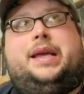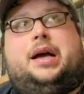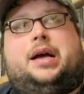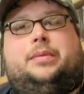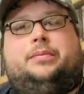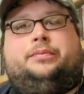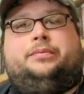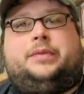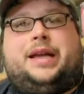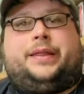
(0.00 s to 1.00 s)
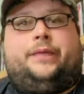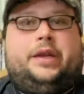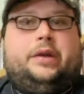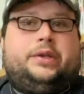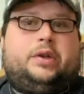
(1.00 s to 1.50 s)
at the
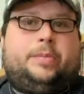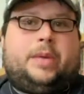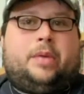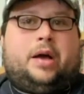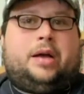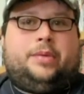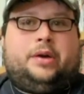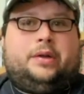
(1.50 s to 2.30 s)
video store with my mom.